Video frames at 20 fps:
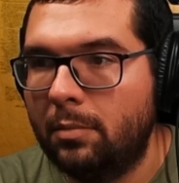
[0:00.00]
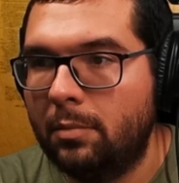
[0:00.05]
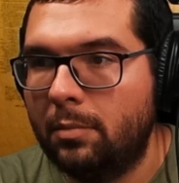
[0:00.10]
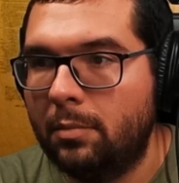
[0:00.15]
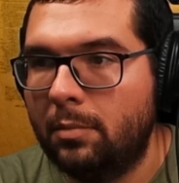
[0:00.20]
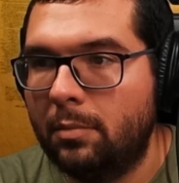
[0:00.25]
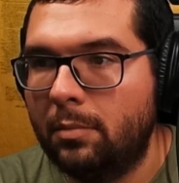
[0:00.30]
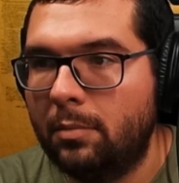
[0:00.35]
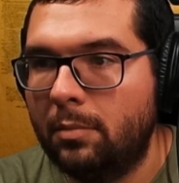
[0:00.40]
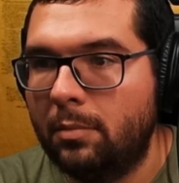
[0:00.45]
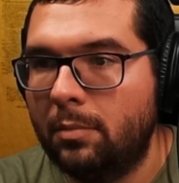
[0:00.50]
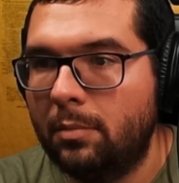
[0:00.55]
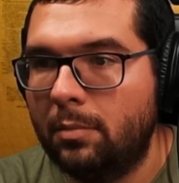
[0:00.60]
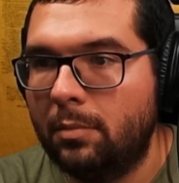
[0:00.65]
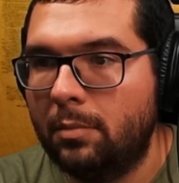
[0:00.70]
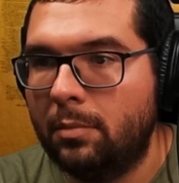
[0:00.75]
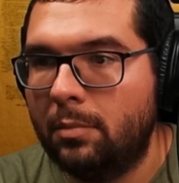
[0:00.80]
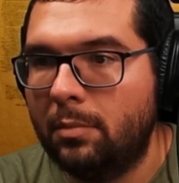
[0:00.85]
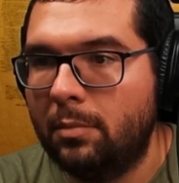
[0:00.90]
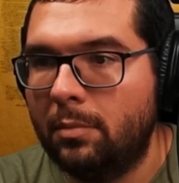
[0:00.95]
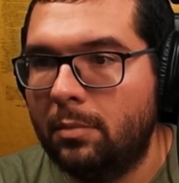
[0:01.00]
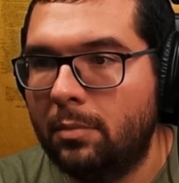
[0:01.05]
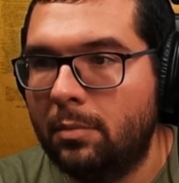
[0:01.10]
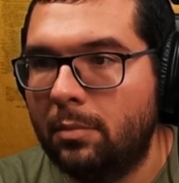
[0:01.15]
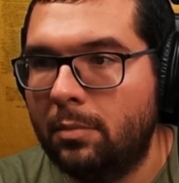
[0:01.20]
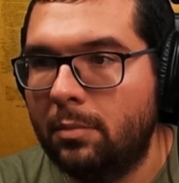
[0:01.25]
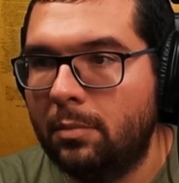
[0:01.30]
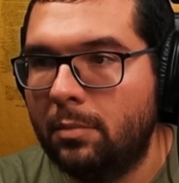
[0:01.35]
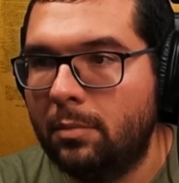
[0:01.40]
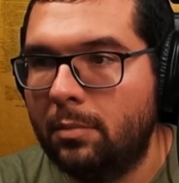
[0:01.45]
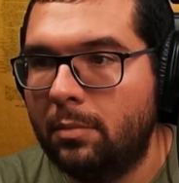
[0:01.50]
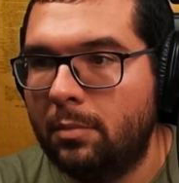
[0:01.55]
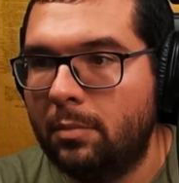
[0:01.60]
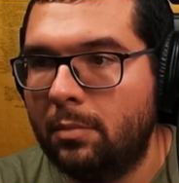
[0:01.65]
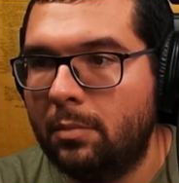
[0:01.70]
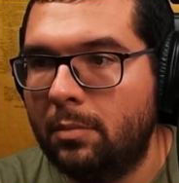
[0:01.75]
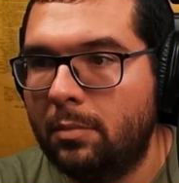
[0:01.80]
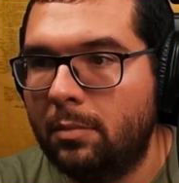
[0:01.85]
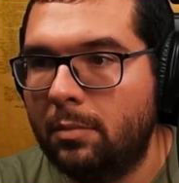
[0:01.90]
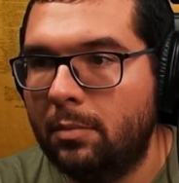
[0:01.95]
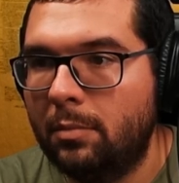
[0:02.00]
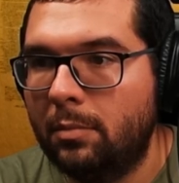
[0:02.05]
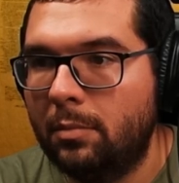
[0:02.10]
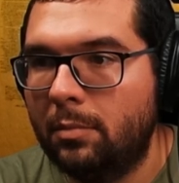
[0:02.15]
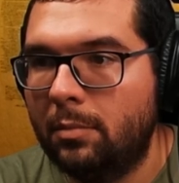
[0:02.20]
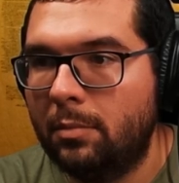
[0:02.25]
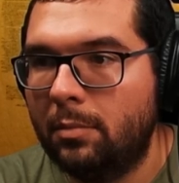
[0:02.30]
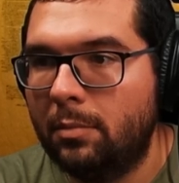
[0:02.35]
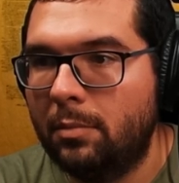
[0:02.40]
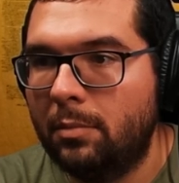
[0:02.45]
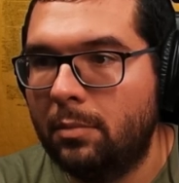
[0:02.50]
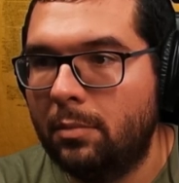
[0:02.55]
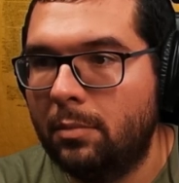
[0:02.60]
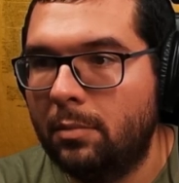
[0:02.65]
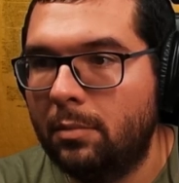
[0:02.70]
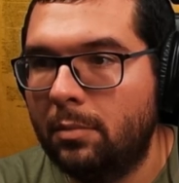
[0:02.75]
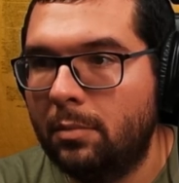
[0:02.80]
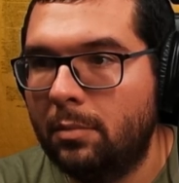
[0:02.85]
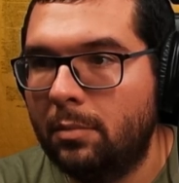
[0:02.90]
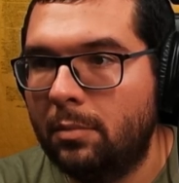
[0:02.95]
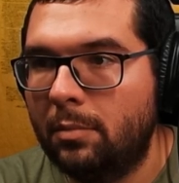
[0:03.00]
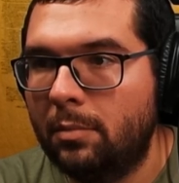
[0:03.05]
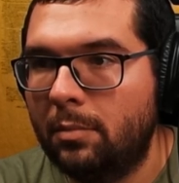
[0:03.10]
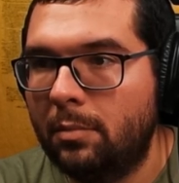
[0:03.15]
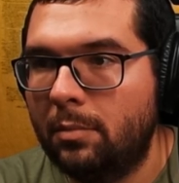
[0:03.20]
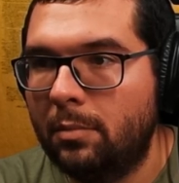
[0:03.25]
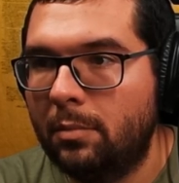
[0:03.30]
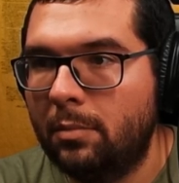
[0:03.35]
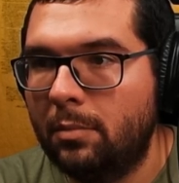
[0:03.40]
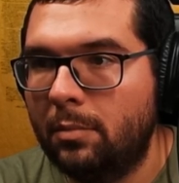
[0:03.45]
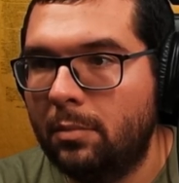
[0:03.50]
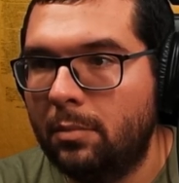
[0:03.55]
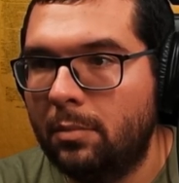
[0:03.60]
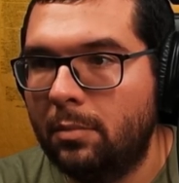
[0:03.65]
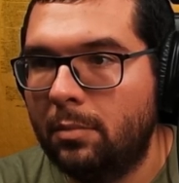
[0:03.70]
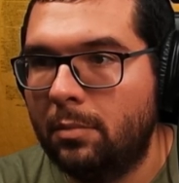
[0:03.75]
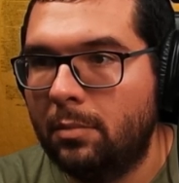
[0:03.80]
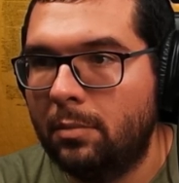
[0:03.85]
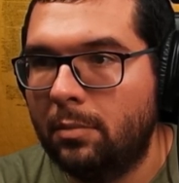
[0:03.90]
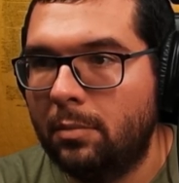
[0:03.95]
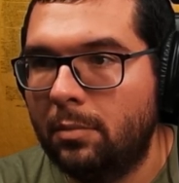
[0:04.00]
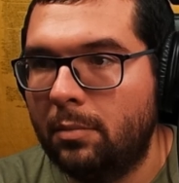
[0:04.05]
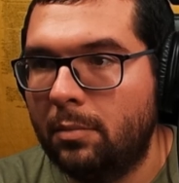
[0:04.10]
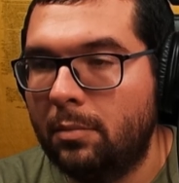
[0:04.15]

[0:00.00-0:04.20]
and justice for all. Go, go, go, go, go!